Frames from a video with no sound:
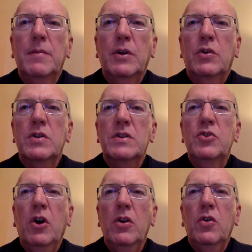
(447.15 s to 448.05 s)
because
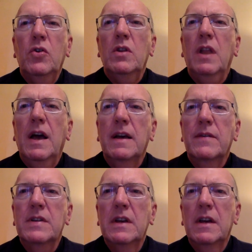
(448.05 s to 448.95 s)
not all
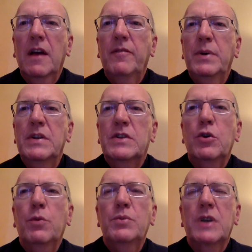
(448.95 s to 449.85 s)
lives have been
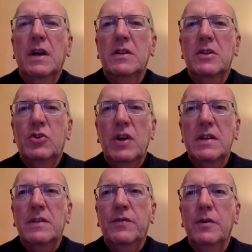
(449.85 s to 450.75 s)
subject to
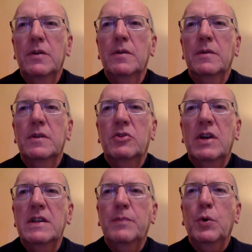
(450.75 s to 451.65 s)

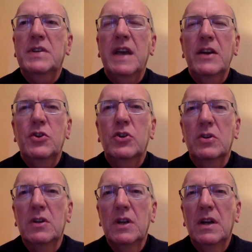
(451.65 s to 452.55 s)

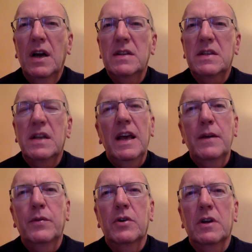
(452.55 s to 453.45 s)
transportation and
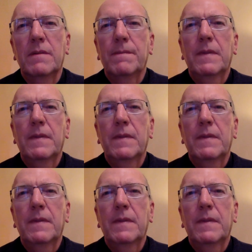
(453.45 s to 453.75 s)
slavery.